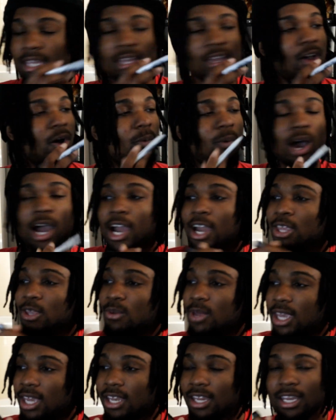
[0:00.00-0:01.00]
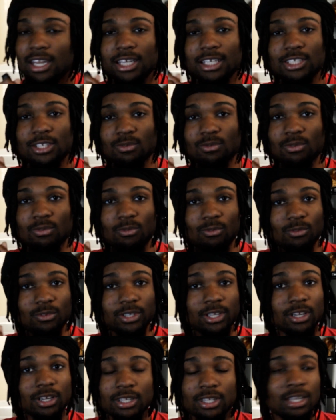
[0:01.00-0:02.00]
why are you hitting against
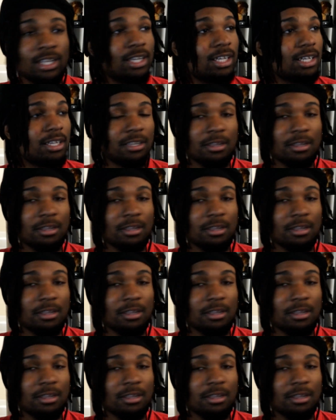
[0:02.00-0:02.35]
the